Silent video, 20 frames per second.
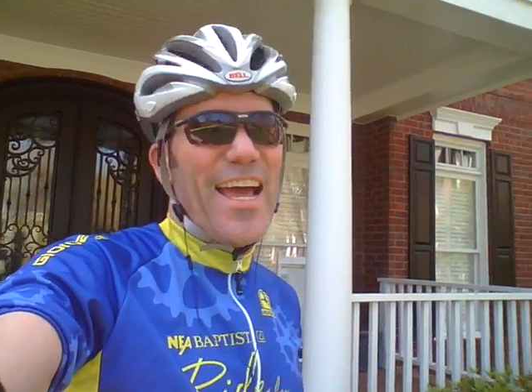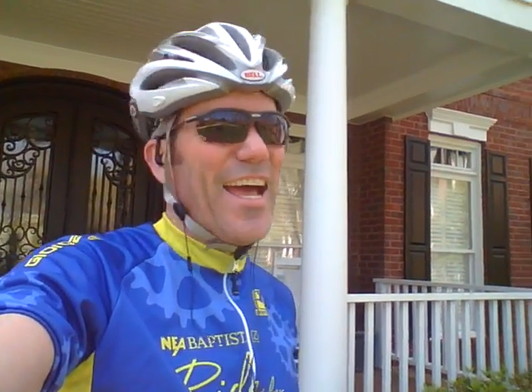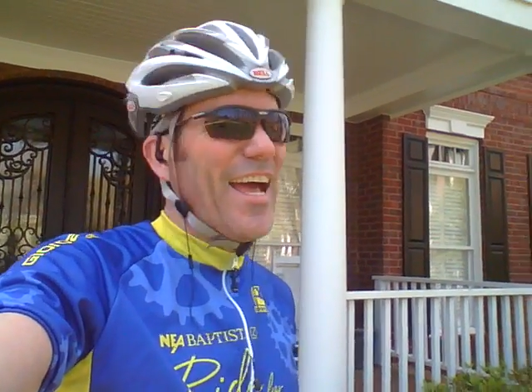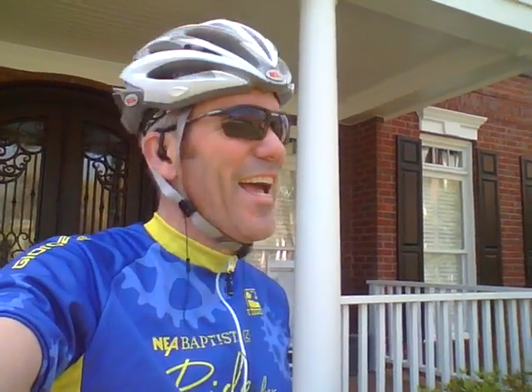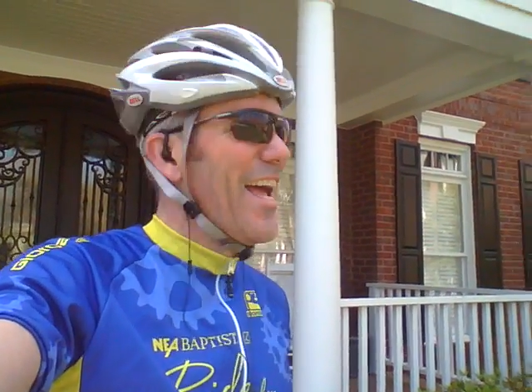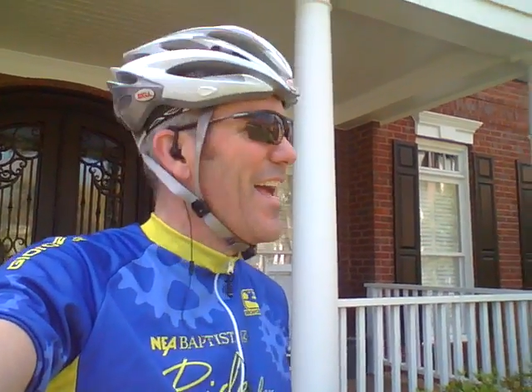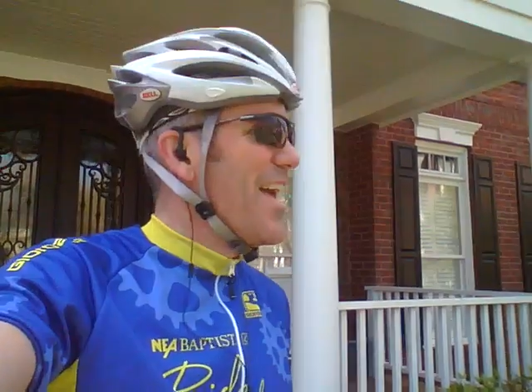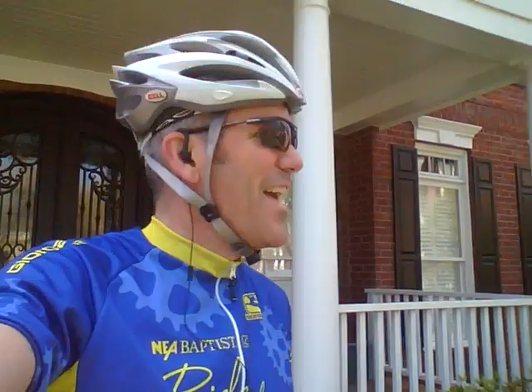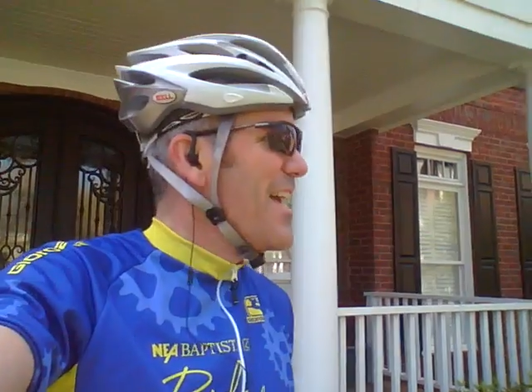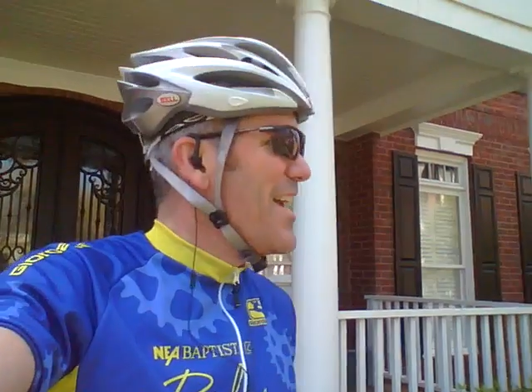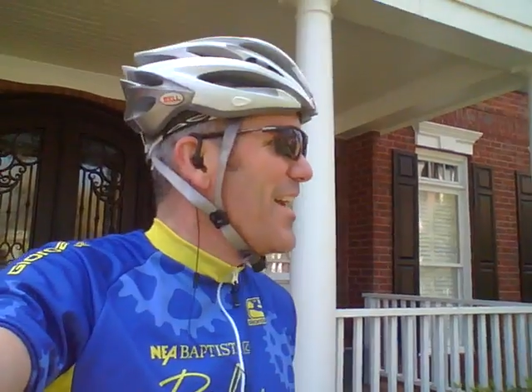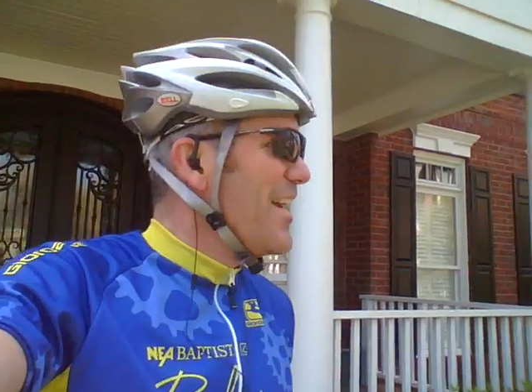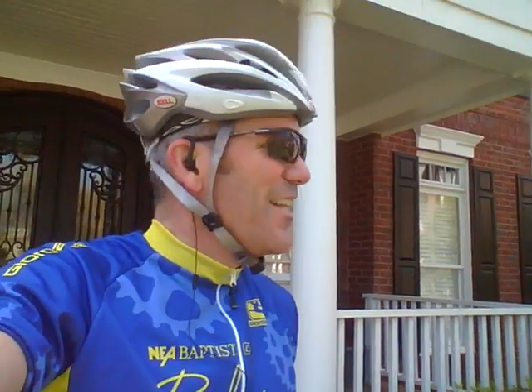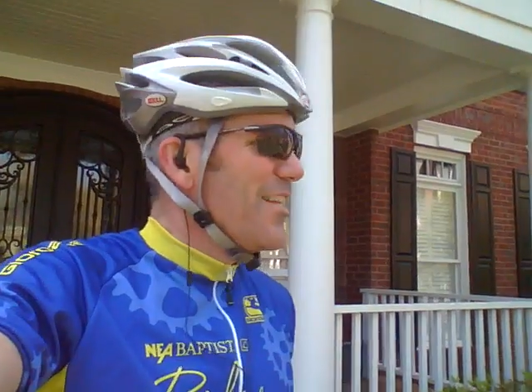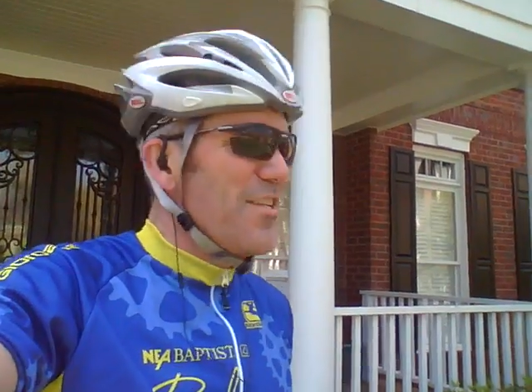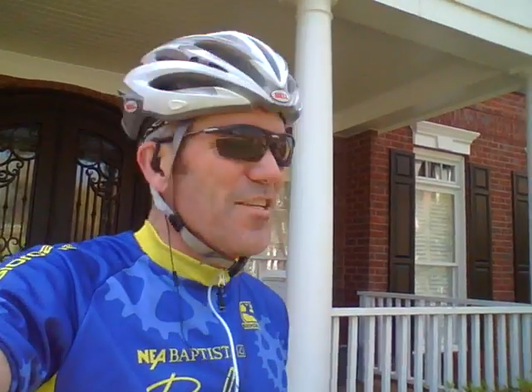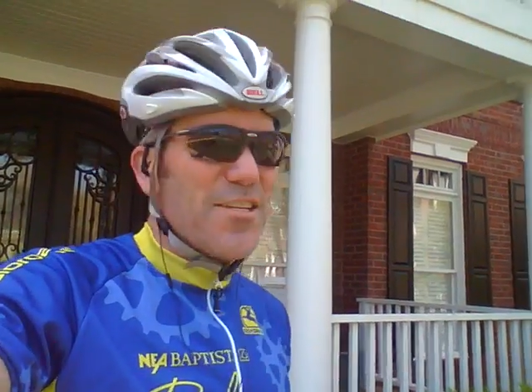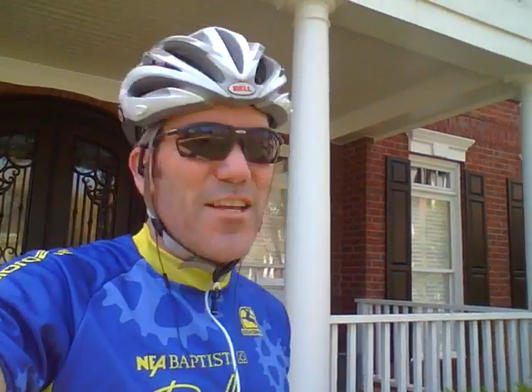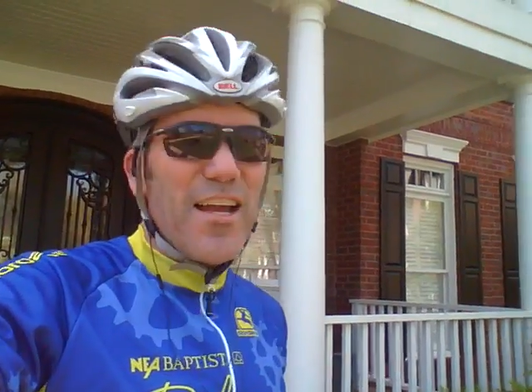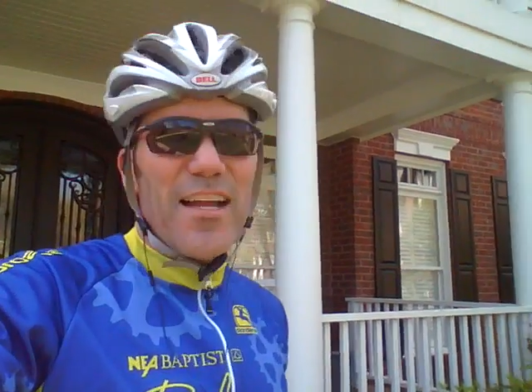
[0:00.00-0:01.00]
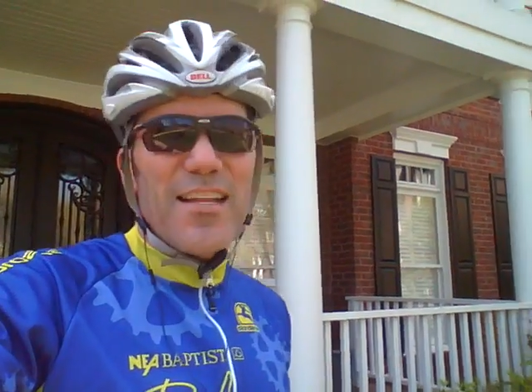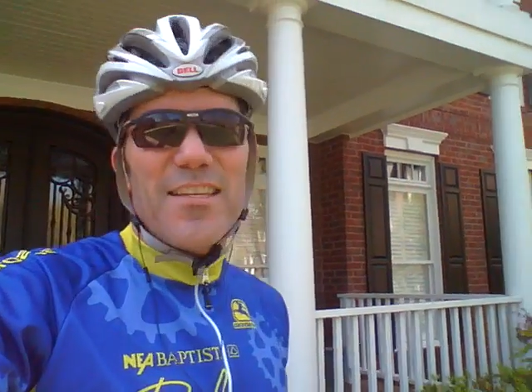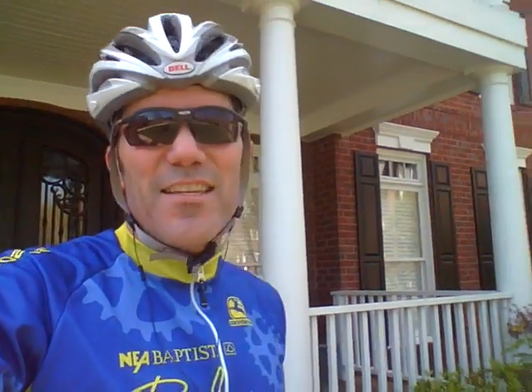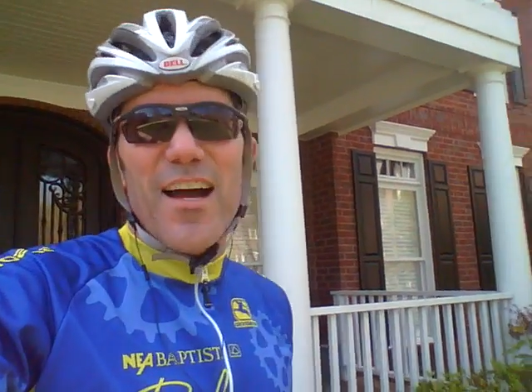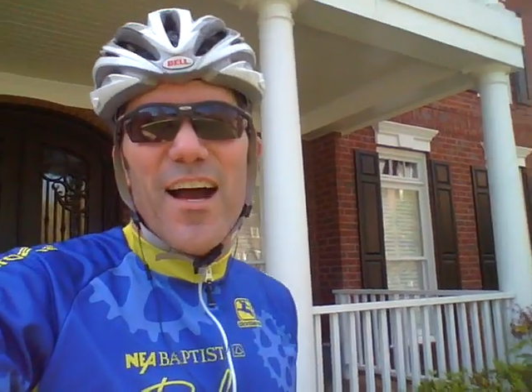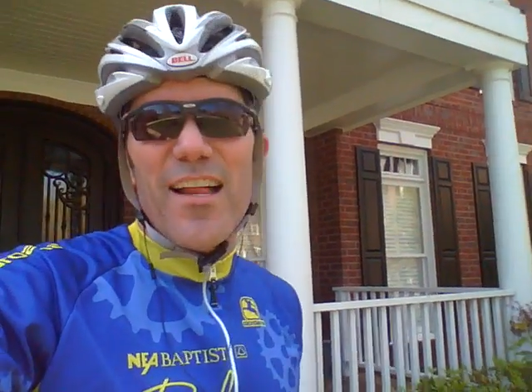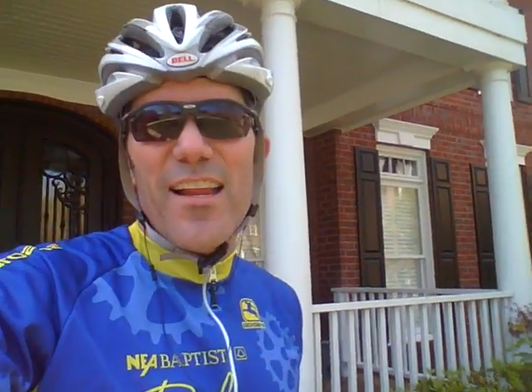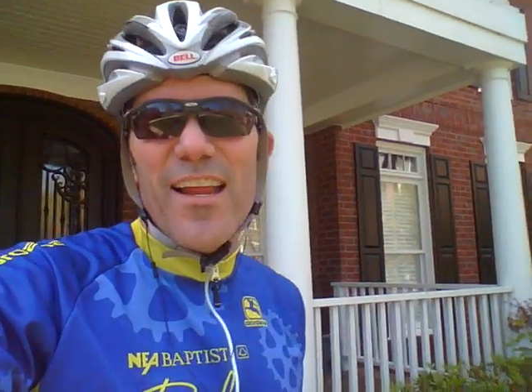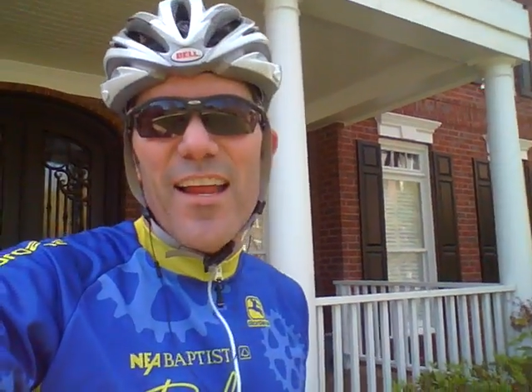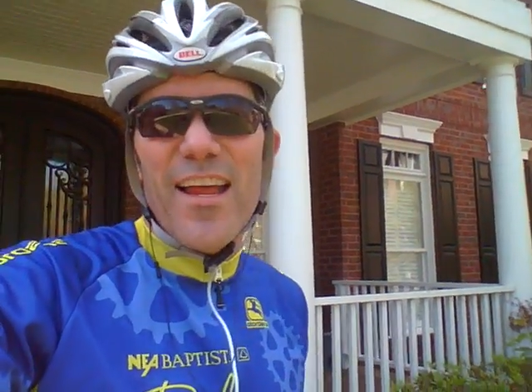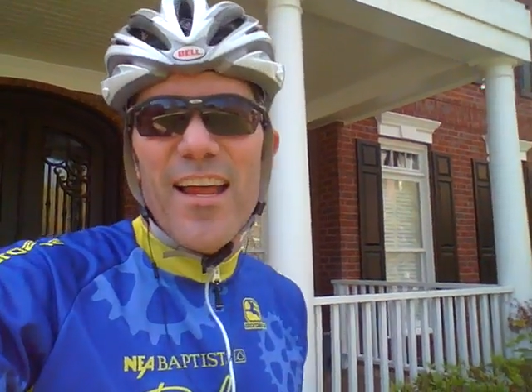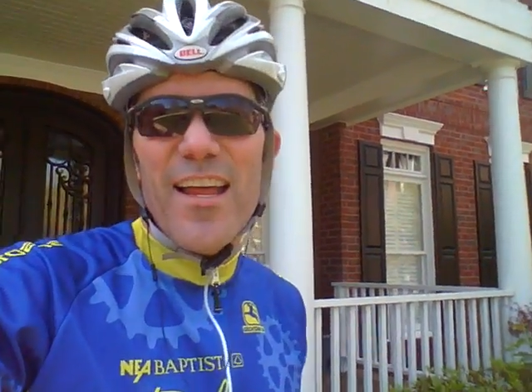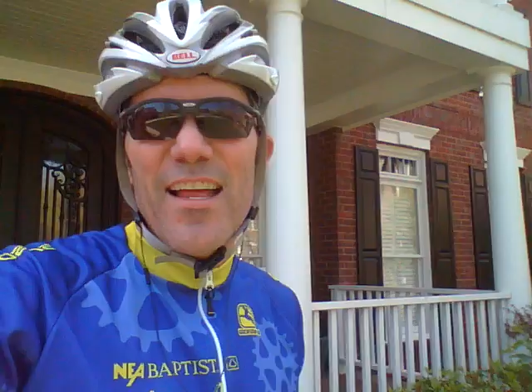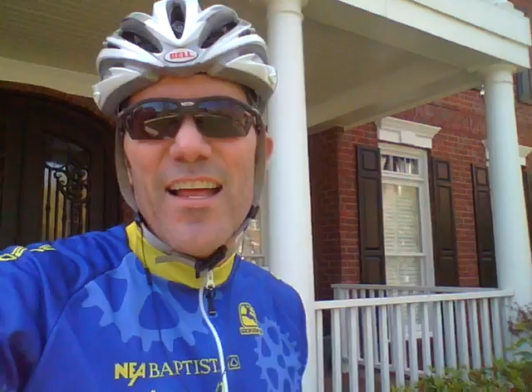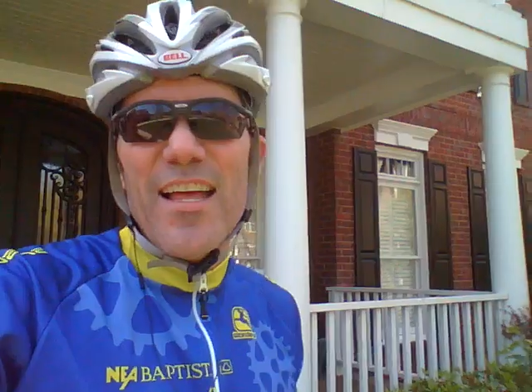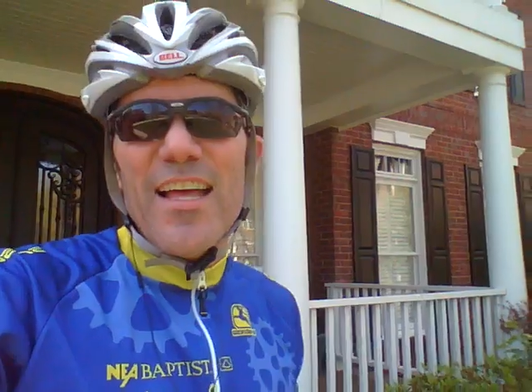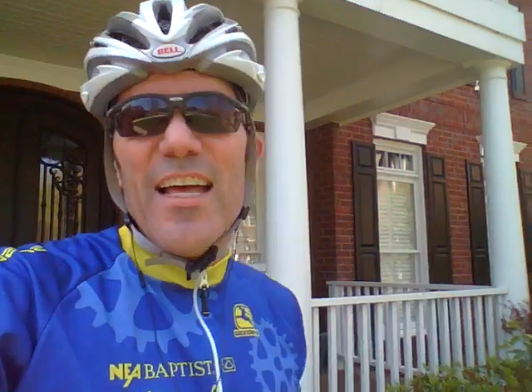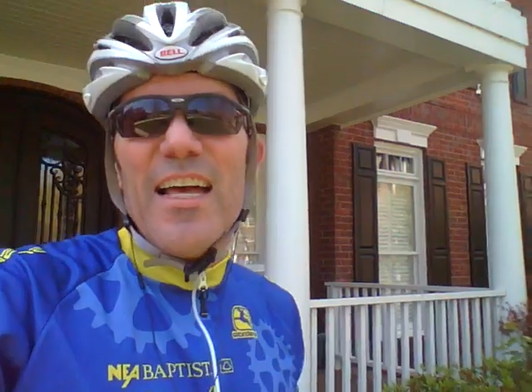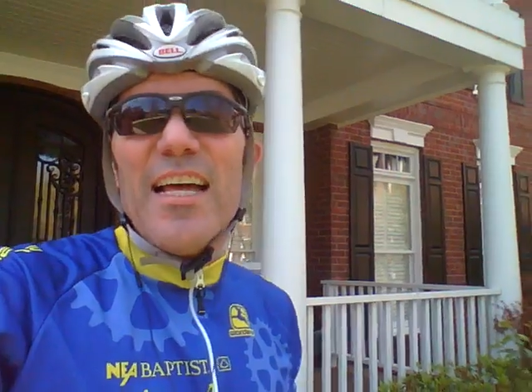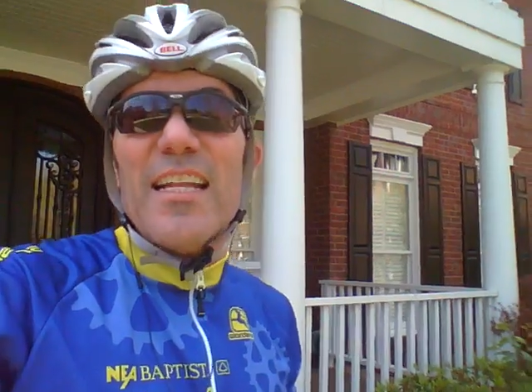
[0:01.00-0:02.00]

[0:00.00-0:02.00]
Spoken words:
Hey, just got done.